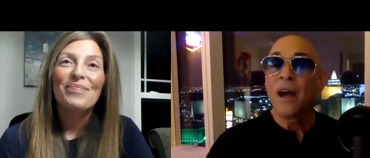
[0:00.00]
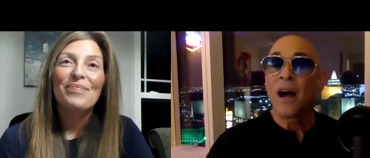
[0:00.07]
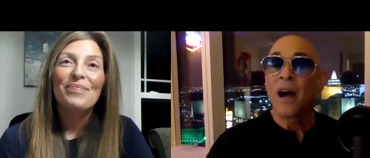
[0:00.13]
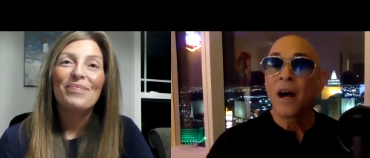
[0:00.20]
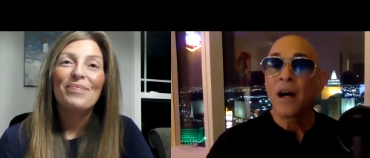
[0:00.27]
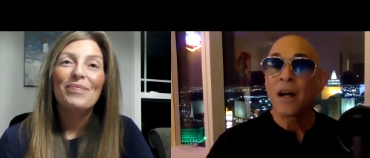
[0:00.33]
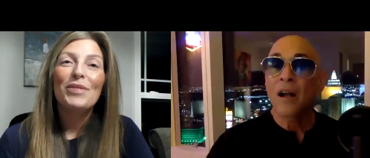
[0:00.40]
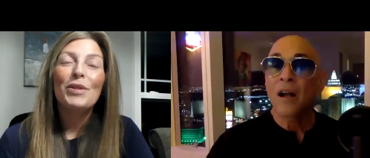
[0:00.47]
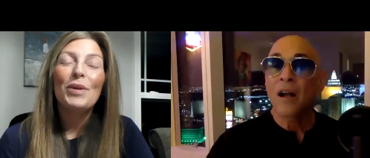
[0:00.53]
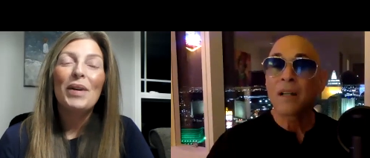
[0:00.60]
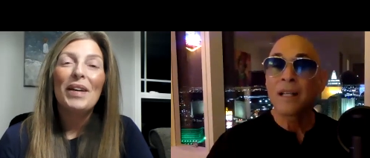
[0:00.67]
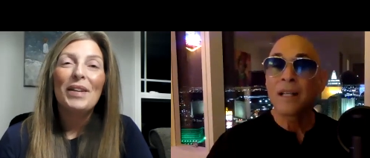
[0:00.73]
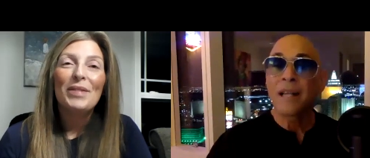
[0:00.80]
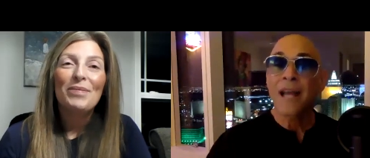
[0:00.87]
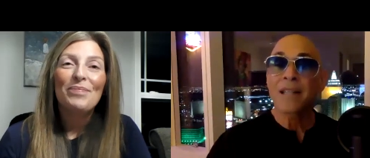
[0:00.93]
Speaker 1: Uh,
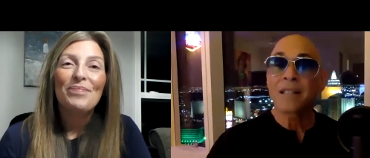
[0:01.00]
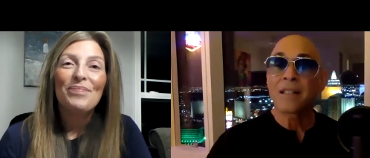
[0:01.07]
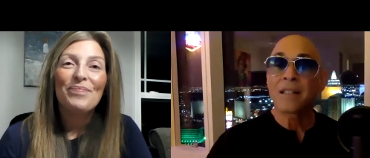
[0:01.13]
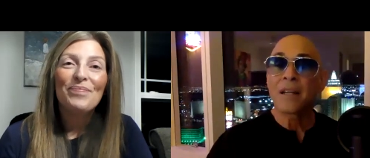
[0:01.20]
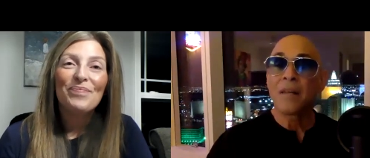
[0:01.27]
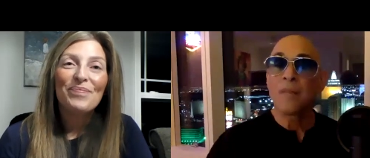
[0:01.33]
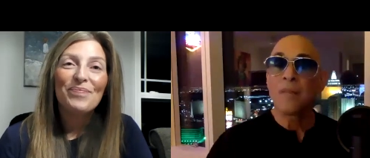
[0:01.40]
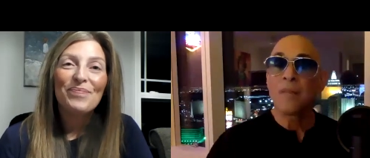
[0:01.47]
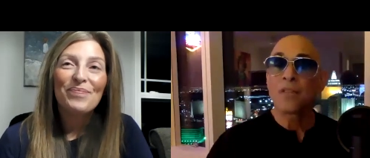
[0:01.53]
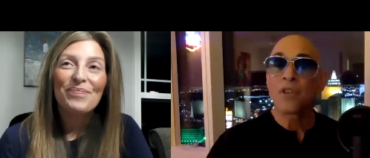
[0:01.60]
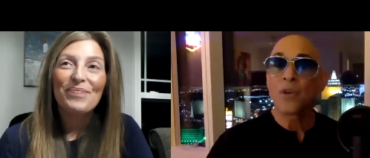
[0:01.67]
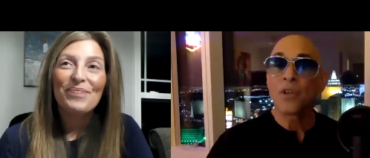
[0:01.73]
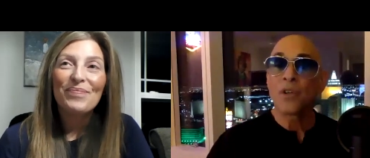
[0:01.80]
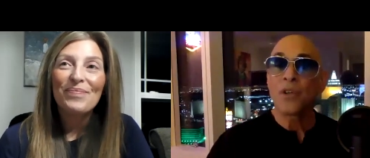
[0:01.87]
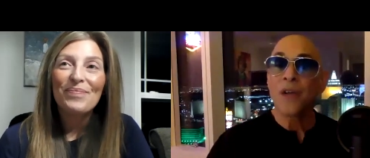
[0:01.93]
sure. asked, um,
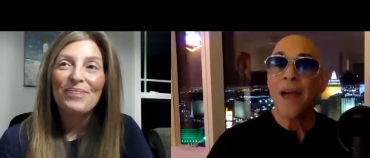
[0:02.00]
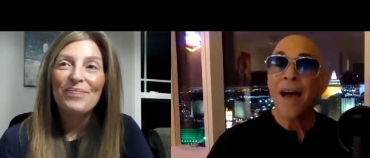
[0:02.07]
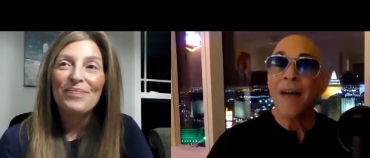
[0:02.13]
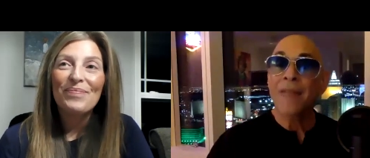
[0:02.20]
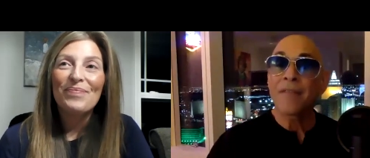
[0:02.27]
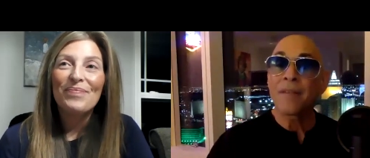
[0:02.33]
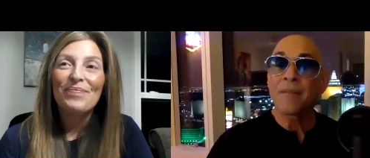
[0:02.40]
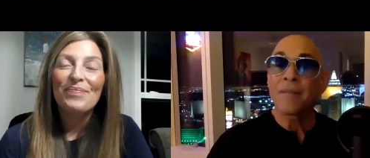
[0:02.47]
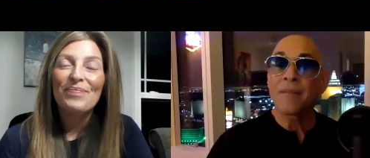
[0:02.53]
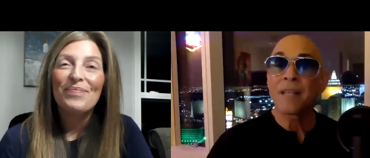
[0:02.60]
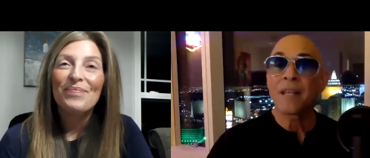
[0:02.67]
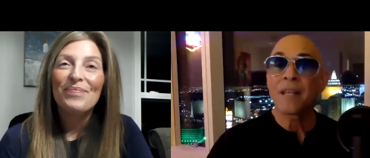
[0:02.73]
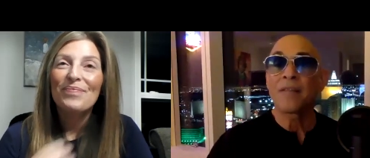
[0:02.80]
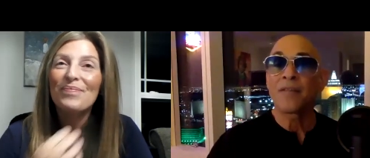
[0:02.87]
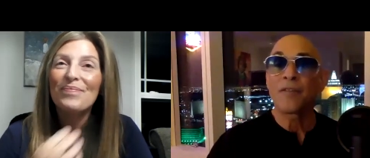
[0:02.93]
so do you have them
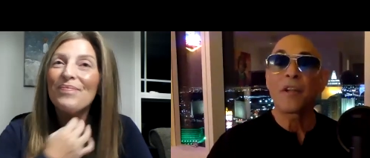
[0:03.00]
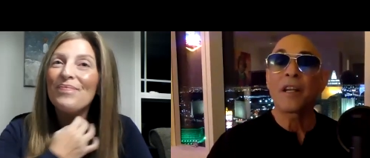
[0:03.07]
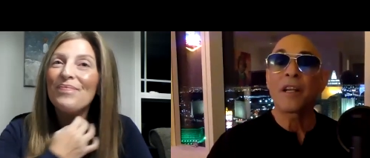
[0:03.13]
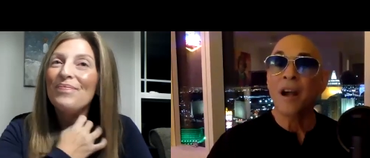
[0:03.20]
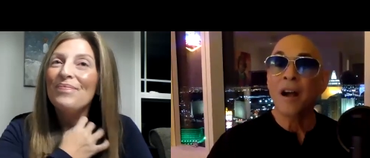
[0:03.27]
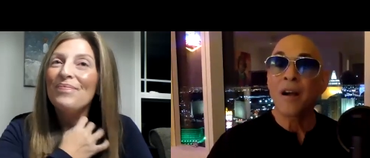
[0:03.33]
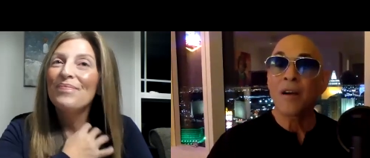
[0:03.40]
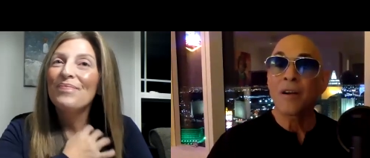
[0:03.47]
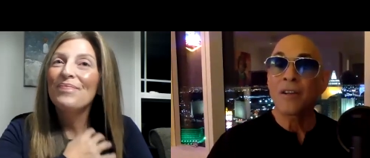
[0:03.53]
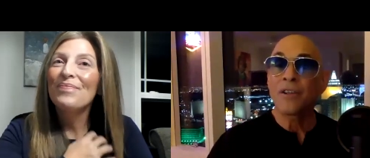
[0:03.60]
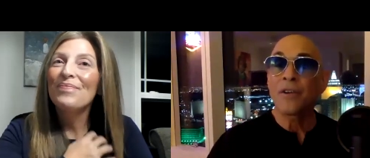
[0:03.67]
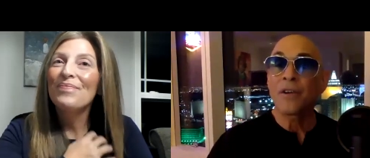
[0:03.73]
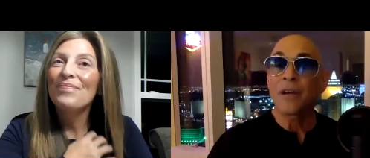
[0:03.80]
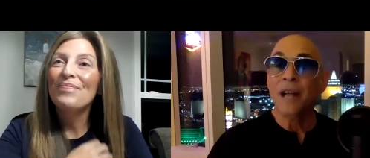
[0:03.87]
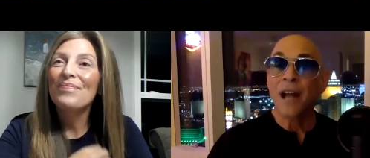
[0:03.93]
send a free card on
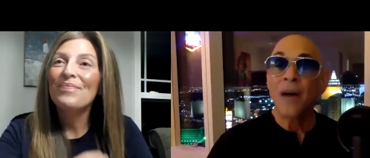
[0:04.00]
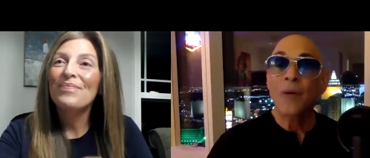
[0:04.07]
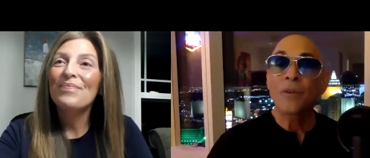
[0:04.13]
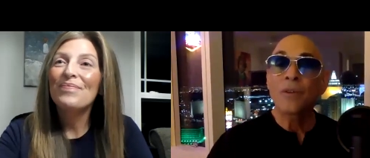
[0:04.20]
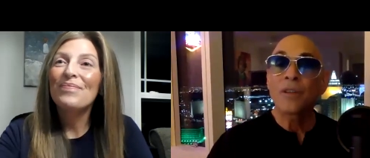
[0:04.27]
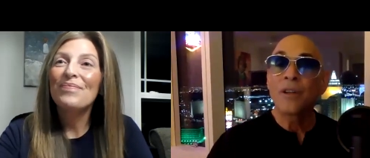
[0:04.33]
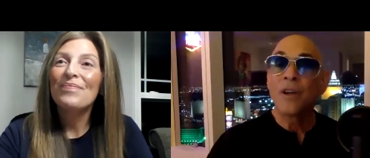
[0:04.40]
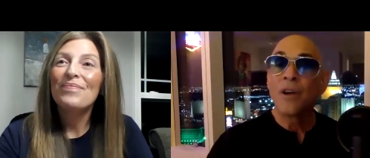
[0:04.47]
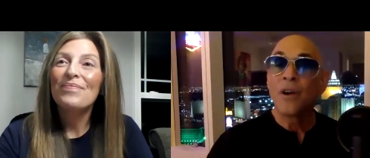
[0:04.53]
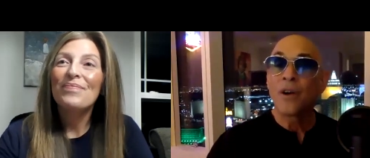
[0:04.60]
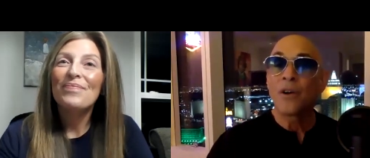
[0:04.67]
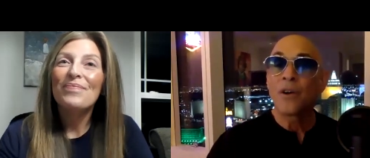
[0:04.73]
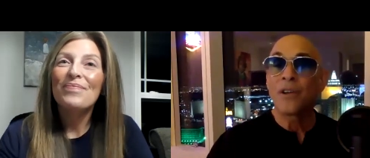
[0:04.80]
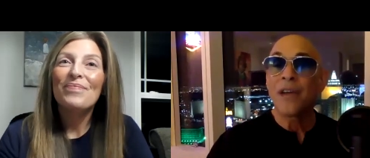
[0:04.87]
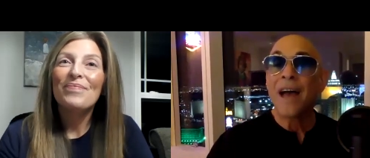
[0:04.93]
your account
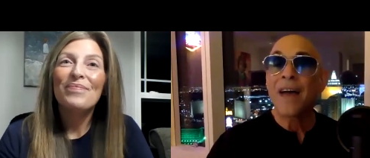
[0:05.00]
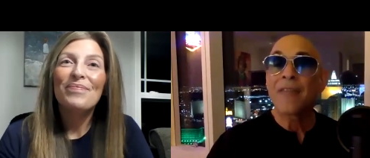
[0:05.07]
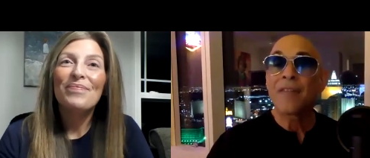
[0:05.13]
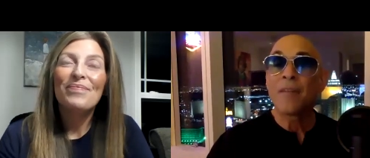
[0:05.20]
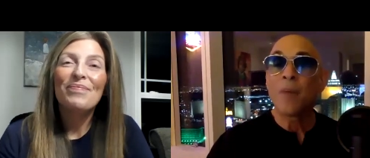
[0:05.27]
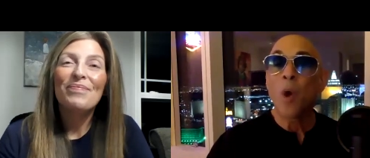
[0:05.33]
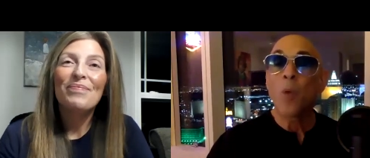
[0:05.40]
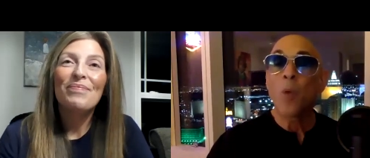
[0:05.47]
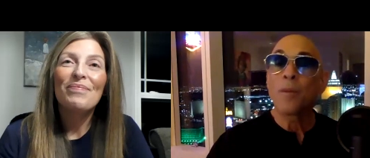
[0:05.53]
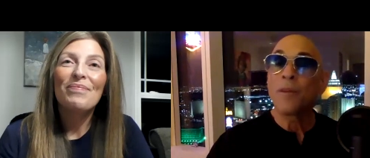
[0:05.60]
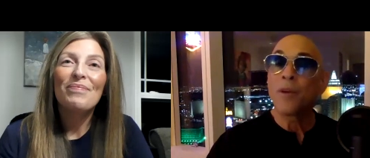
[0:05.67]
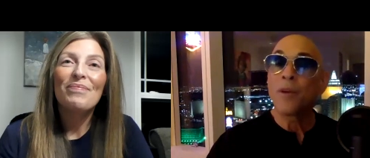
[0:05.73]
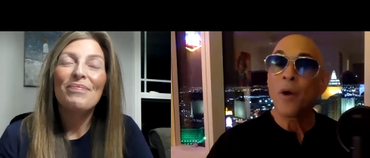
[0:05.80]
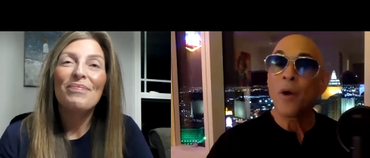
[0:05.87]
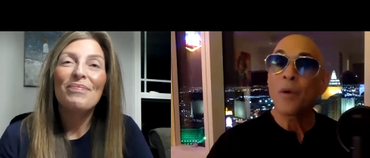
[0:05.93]
or do you have them open
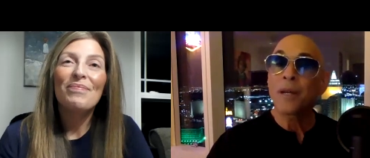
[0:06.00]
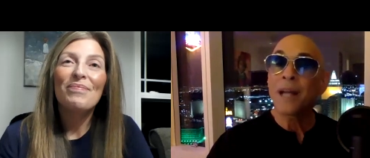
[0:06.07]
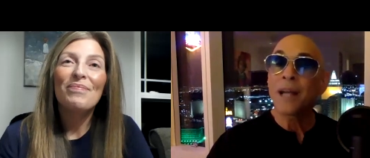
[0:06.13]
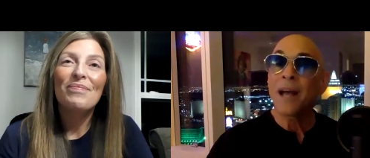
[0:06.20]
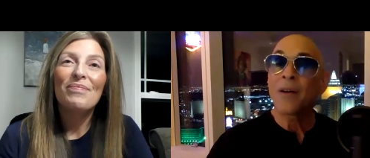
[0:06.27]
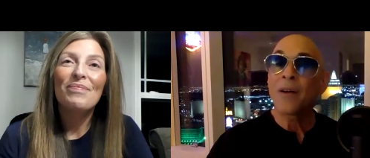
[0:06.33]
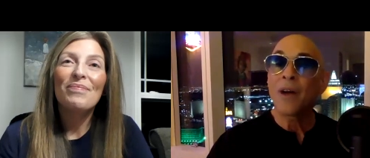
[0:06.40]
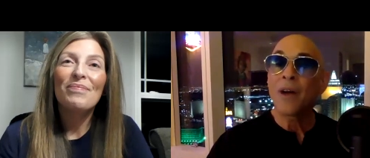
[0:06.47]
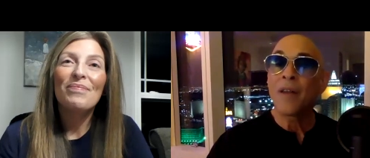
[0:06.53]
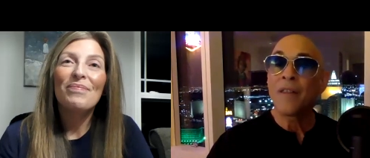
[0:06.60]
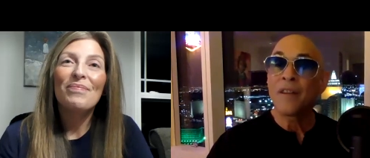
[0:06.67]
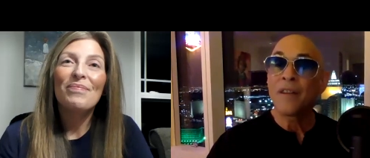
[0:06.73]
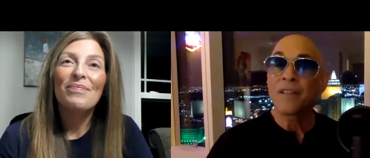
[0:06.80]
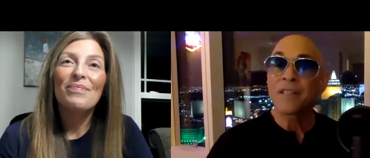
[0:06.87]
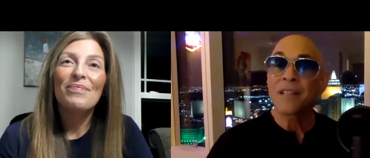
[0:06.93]
their own account on
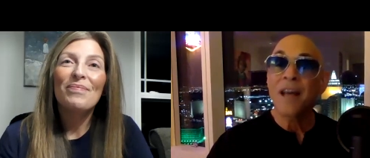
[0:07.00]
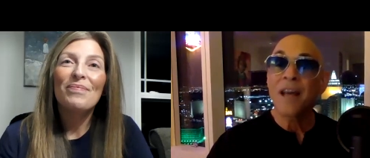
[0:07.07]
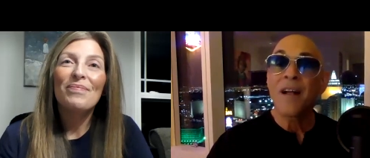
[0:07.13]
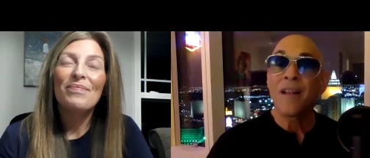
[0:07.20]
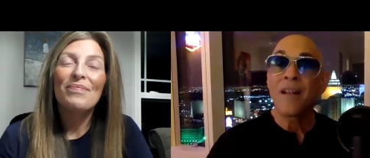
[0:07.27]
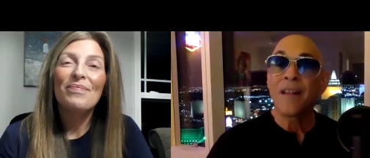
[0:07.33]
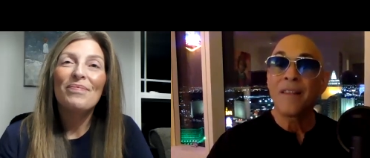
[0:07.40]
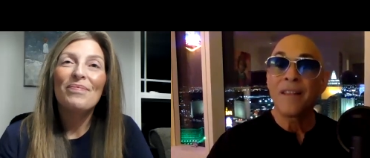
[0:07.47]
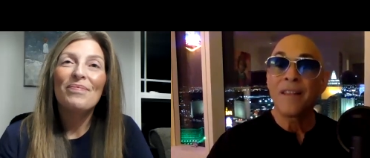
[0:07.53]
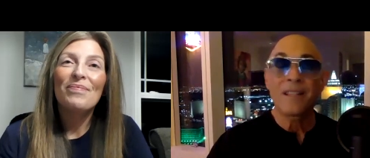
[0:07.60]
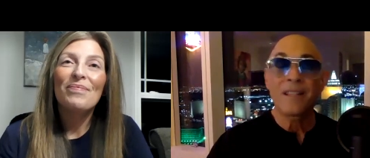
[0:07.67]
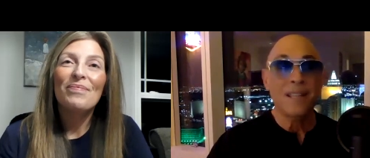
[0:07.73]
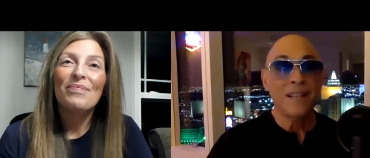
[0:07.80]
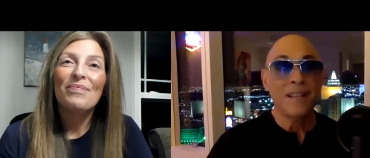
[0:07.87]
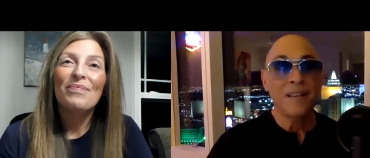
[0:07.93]
their cell and
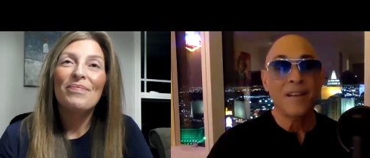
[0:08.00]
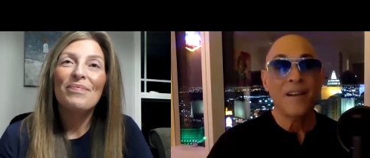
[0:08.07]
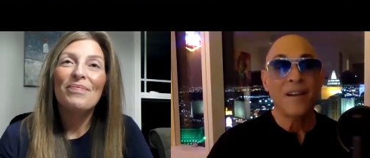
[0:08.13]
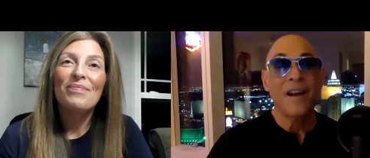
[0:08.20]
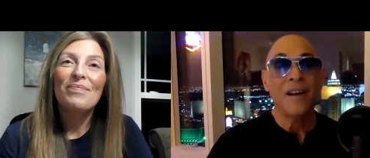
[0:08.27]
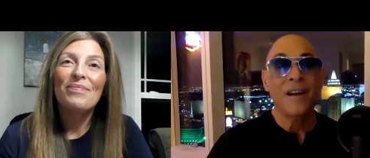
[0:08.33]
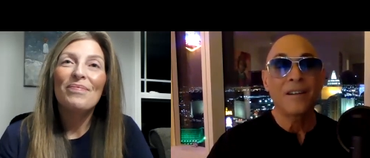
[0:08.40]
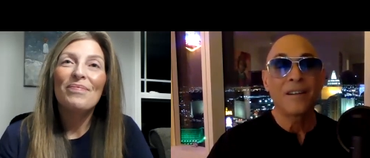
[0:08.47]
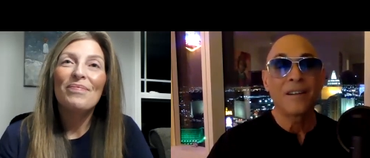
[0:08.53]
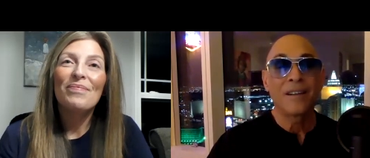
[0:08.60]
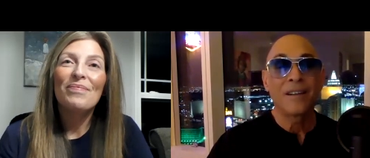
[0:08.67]
then send their card?